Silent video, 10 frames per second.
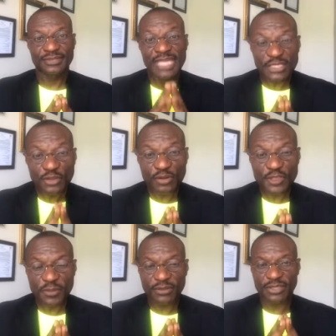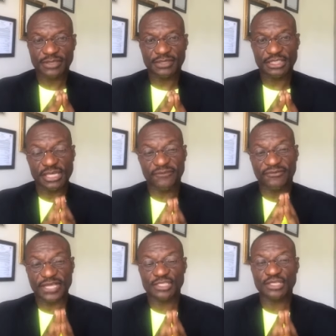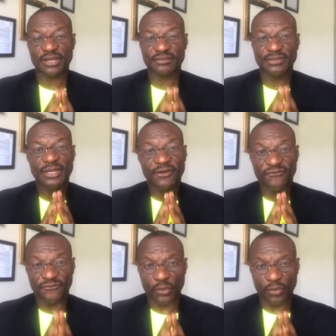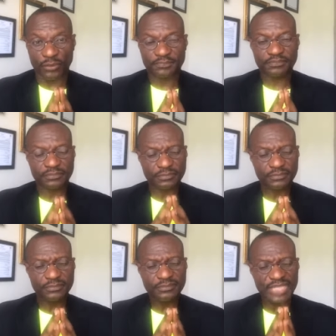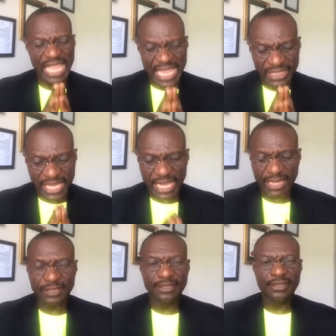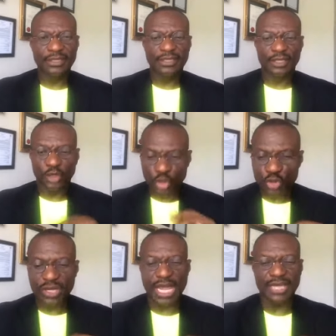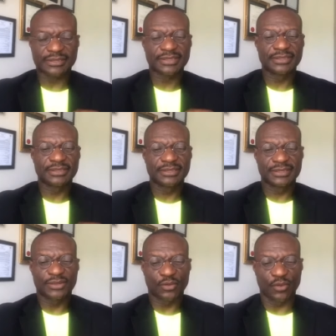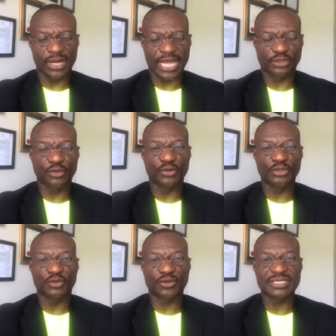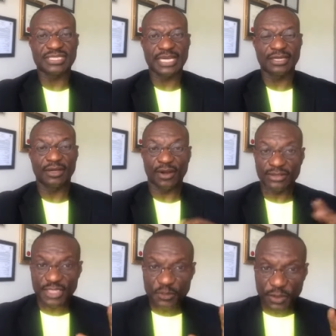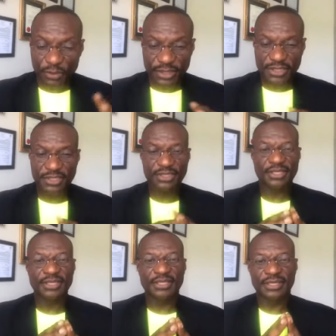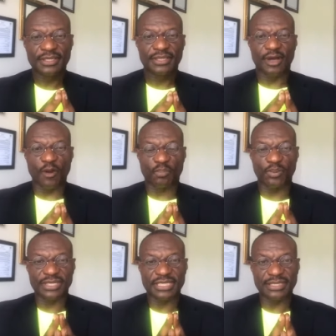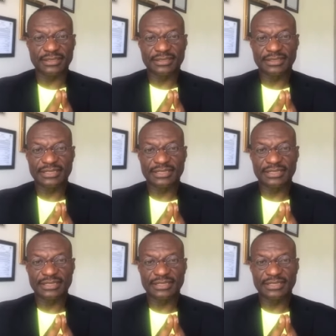Test all spirits. First John 4. And then look at what I told you concerning other spirits operating